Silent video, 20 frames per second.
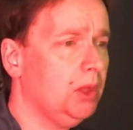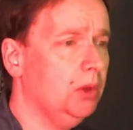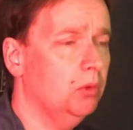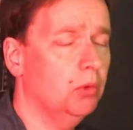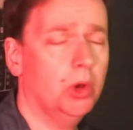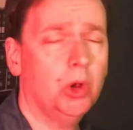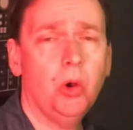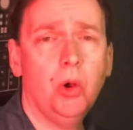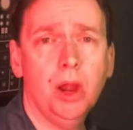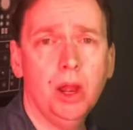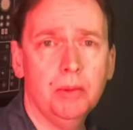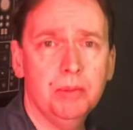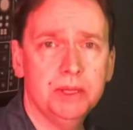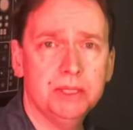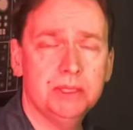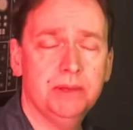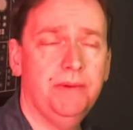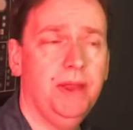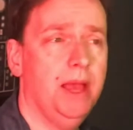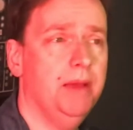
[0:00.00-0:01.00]

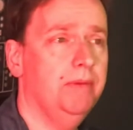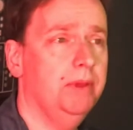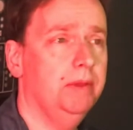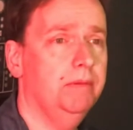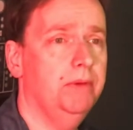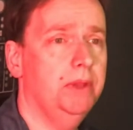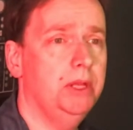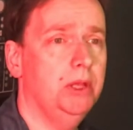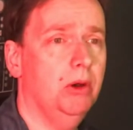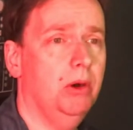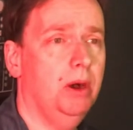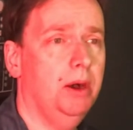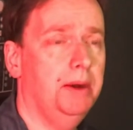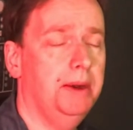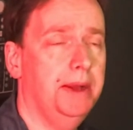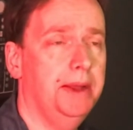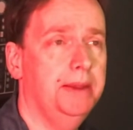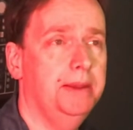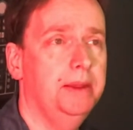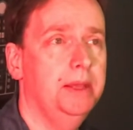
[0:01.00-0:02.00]
requirements of having video
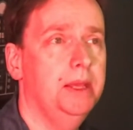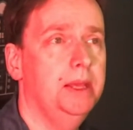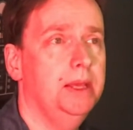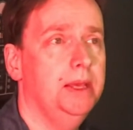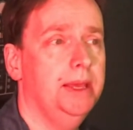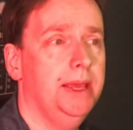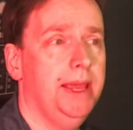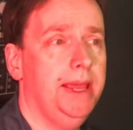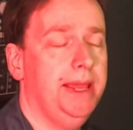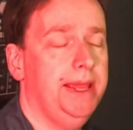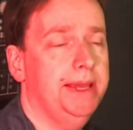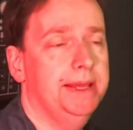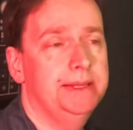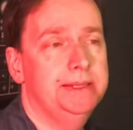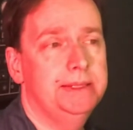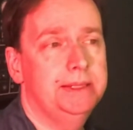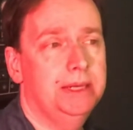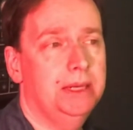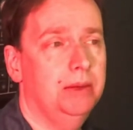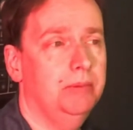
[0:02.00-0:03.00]
on
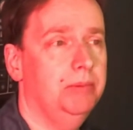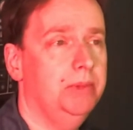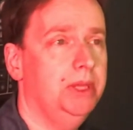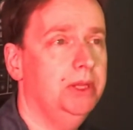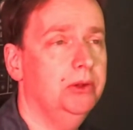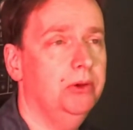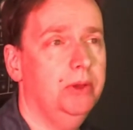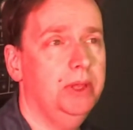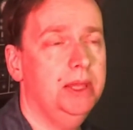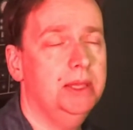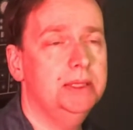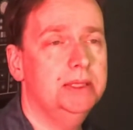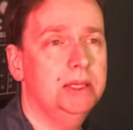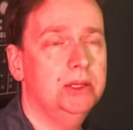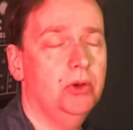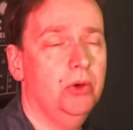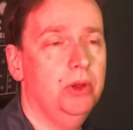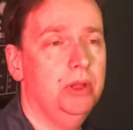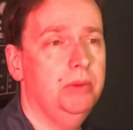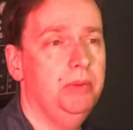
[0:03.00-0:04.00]
and um, you know is
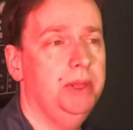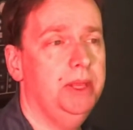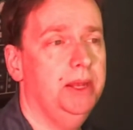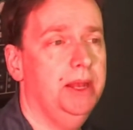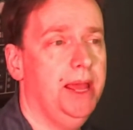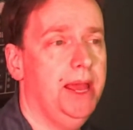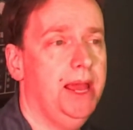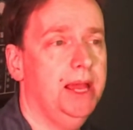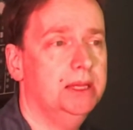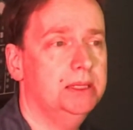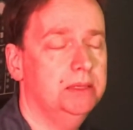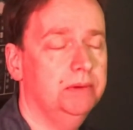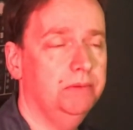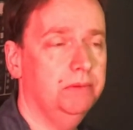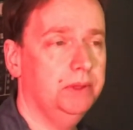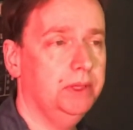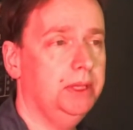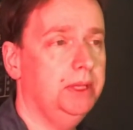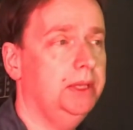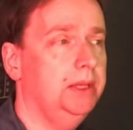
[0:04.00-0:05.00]
it going to be an
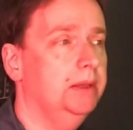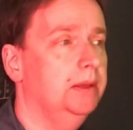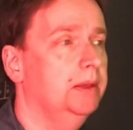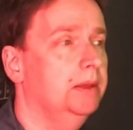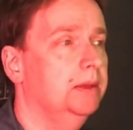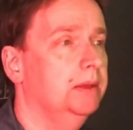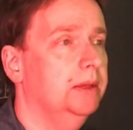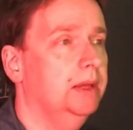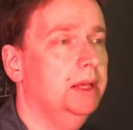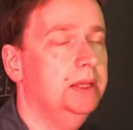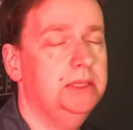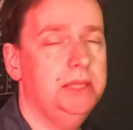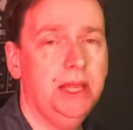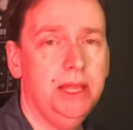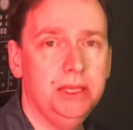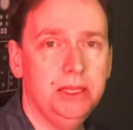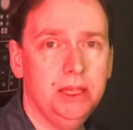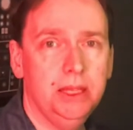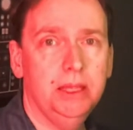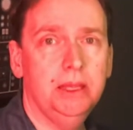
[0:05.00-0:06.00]
actively
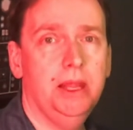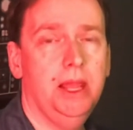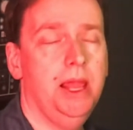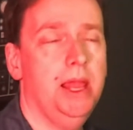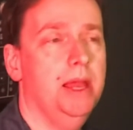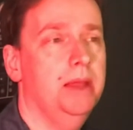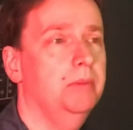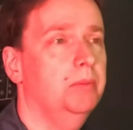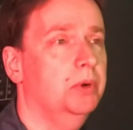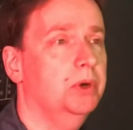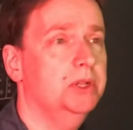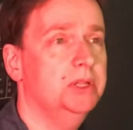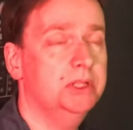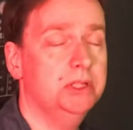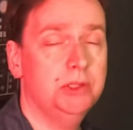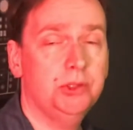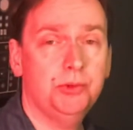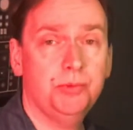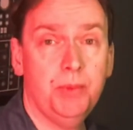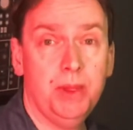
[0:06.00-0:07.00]
attended and
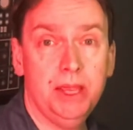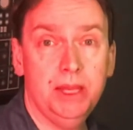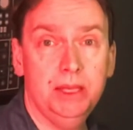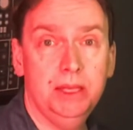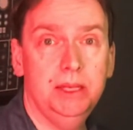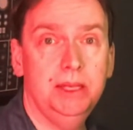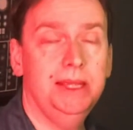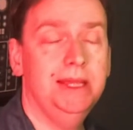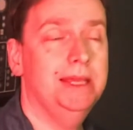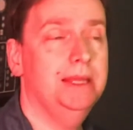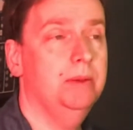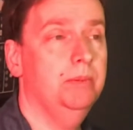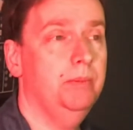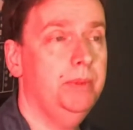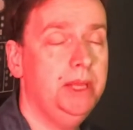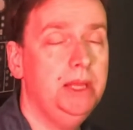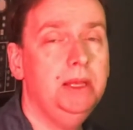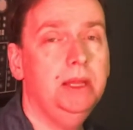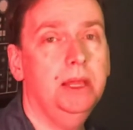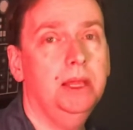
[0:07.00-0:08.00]
participated in
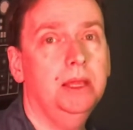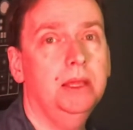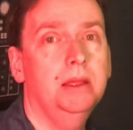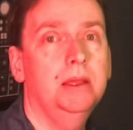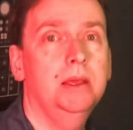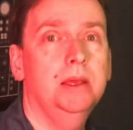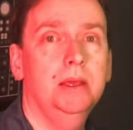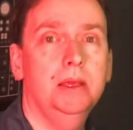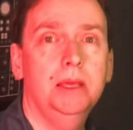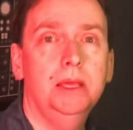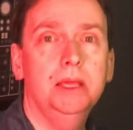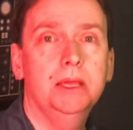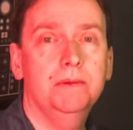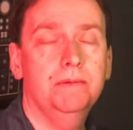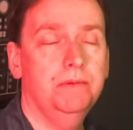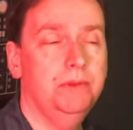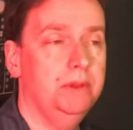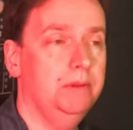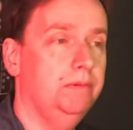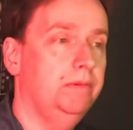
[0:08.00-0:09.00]
meeting
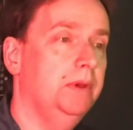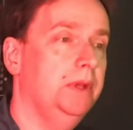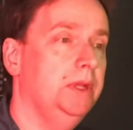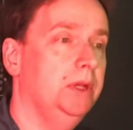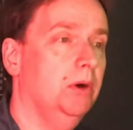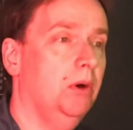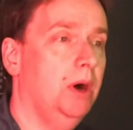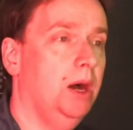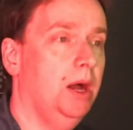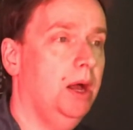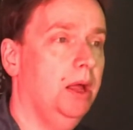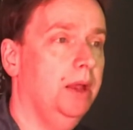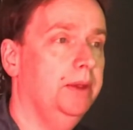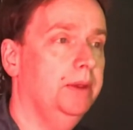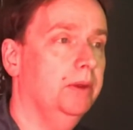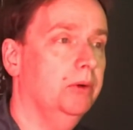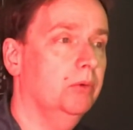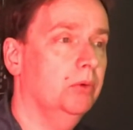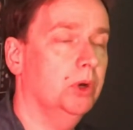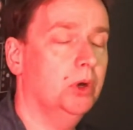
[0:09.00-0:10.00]
if the video
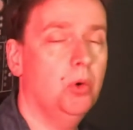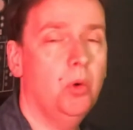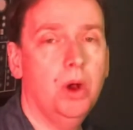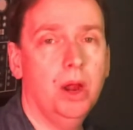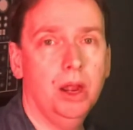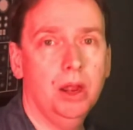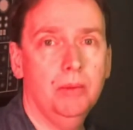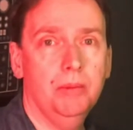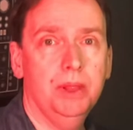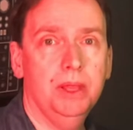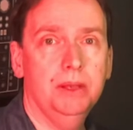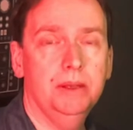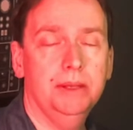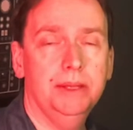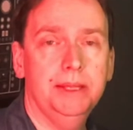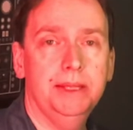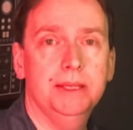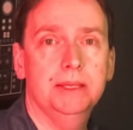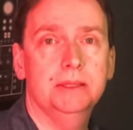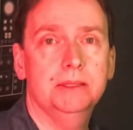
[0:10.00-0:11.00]
on requirement
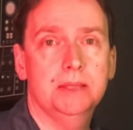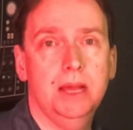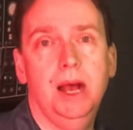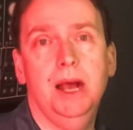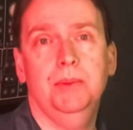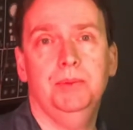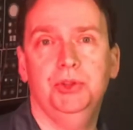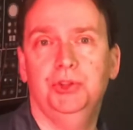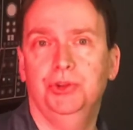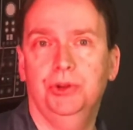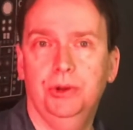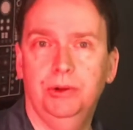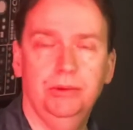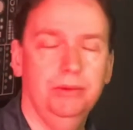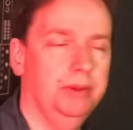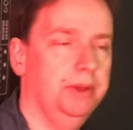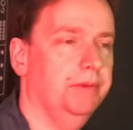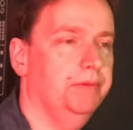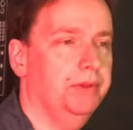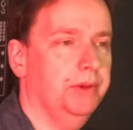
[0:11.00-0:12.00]
is optional,
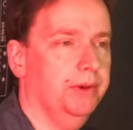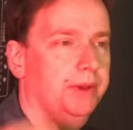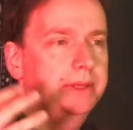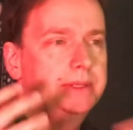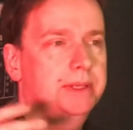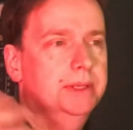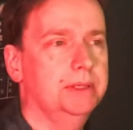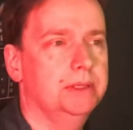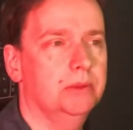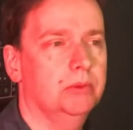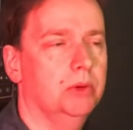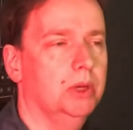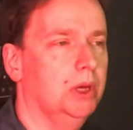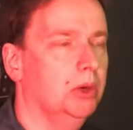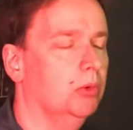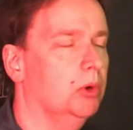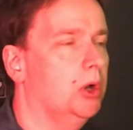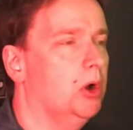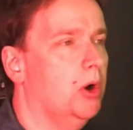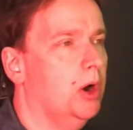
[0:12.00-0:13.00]
if there isn't a,
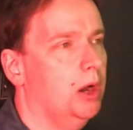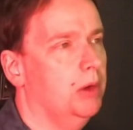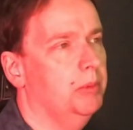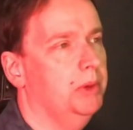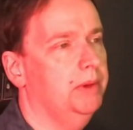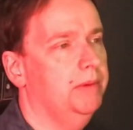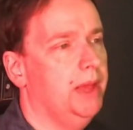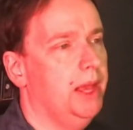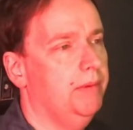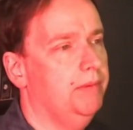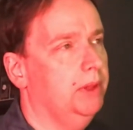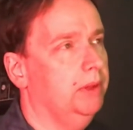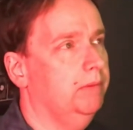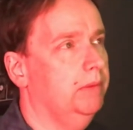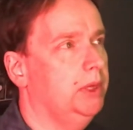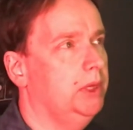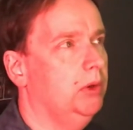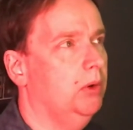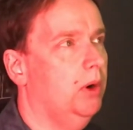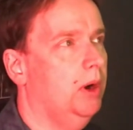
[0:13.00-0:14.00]
a requirement of having
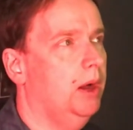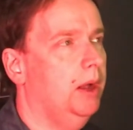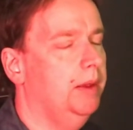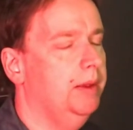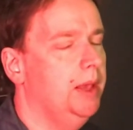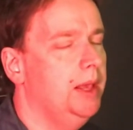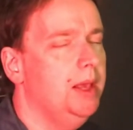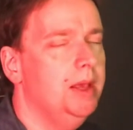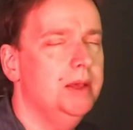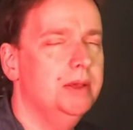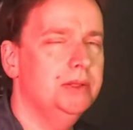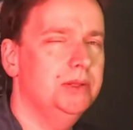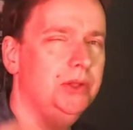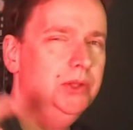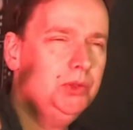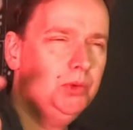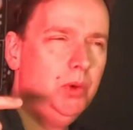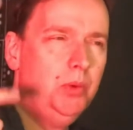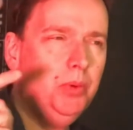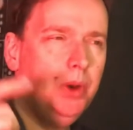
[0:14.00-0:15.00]
video on. So
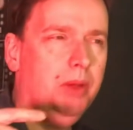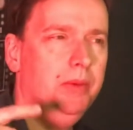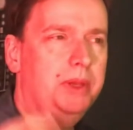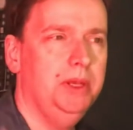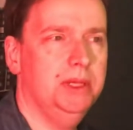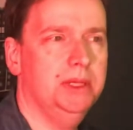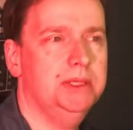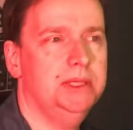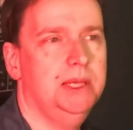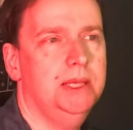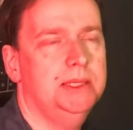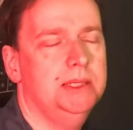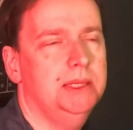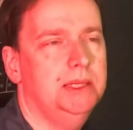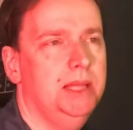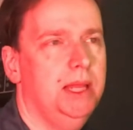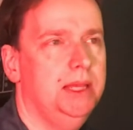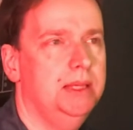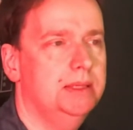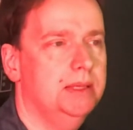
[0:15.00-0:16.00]
this one probably
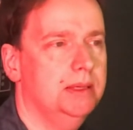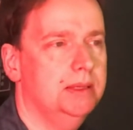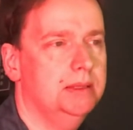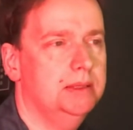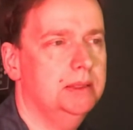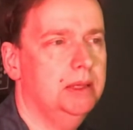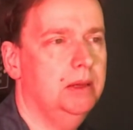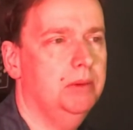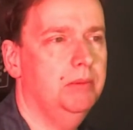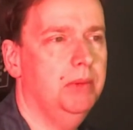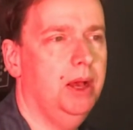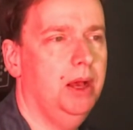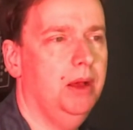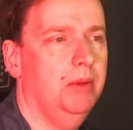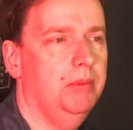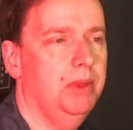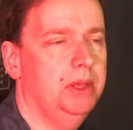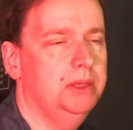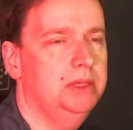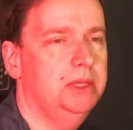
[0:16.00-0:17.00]
necessitates some
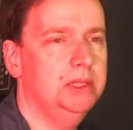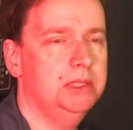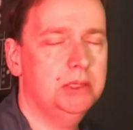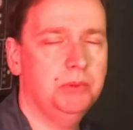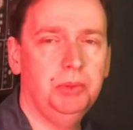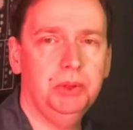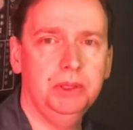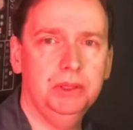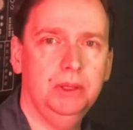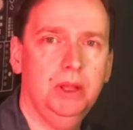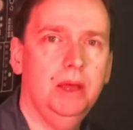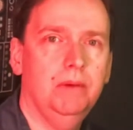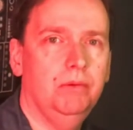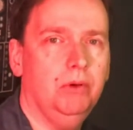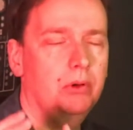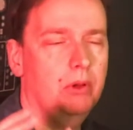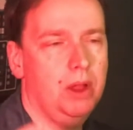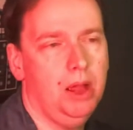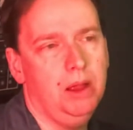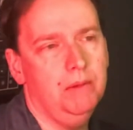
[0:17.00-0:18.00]
um, discipline
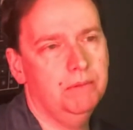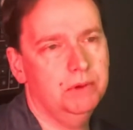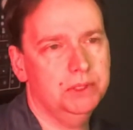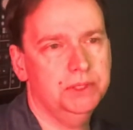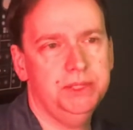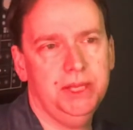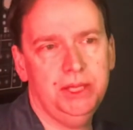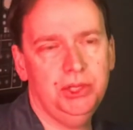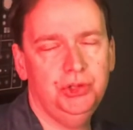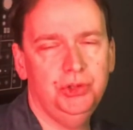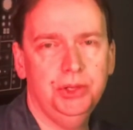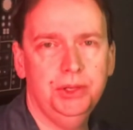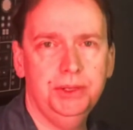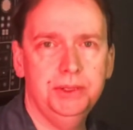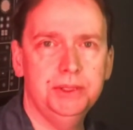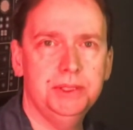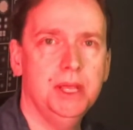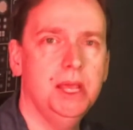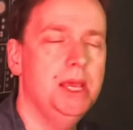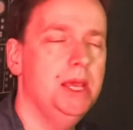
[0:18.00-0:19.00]
level
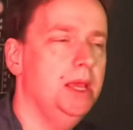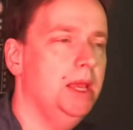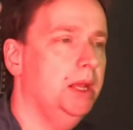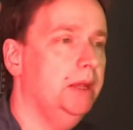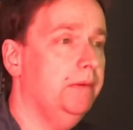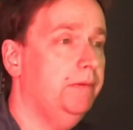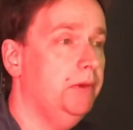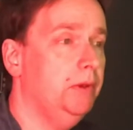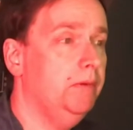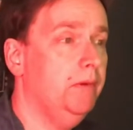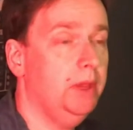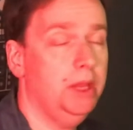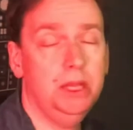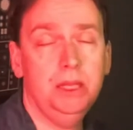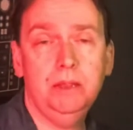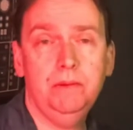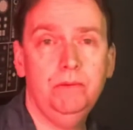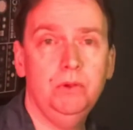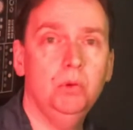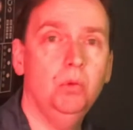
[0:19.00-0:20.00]
conversations. And if you,
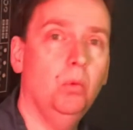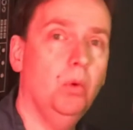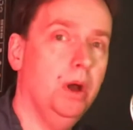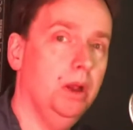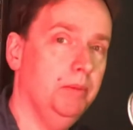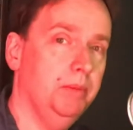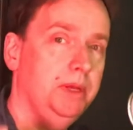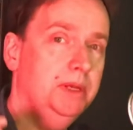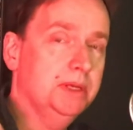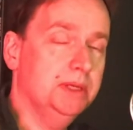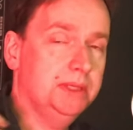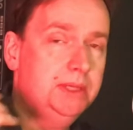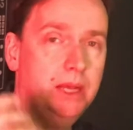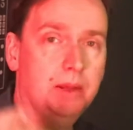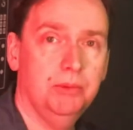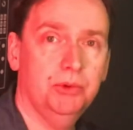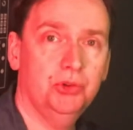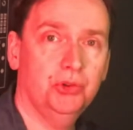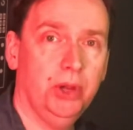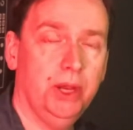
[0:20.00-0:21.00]
any of you want me to set
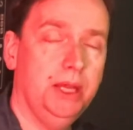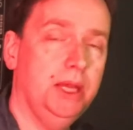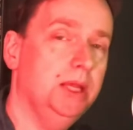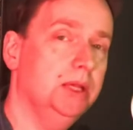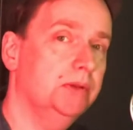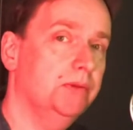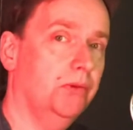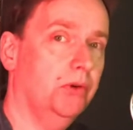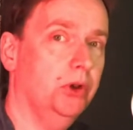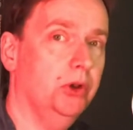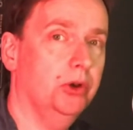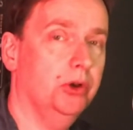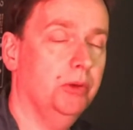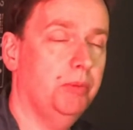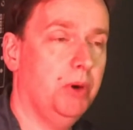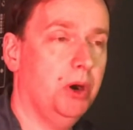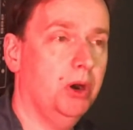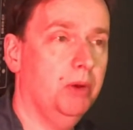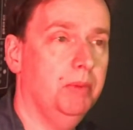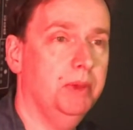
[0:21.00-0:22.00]
up trainings for your
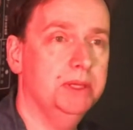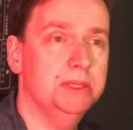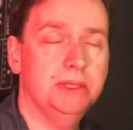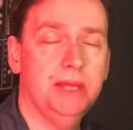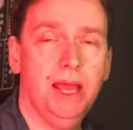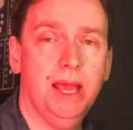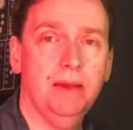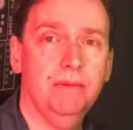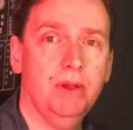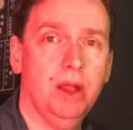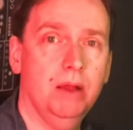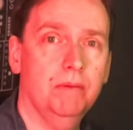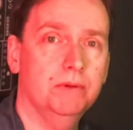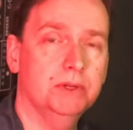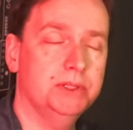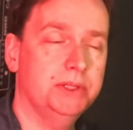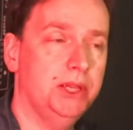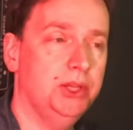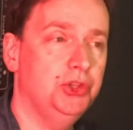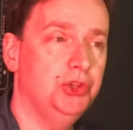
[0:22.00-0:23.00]
departments to have
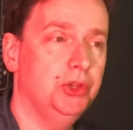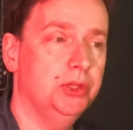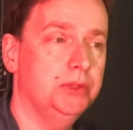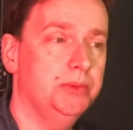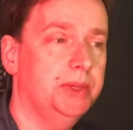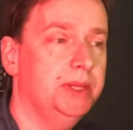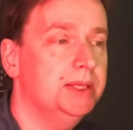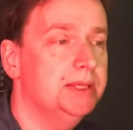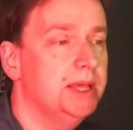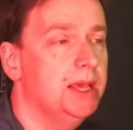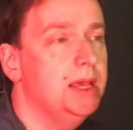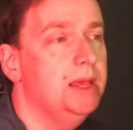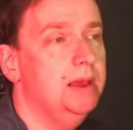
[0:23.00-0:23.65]
conversations, because